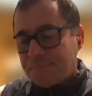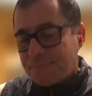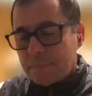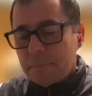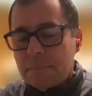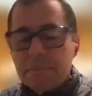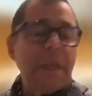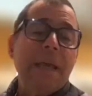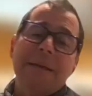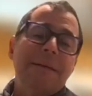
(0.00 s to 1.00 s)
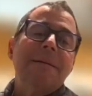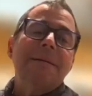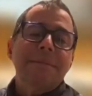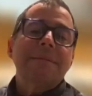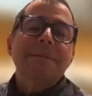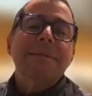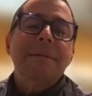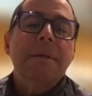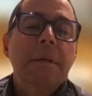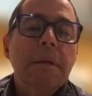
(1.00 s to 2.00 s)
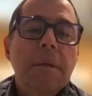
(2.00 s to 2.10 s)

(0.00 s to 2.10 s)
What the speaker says: So, you've prepared a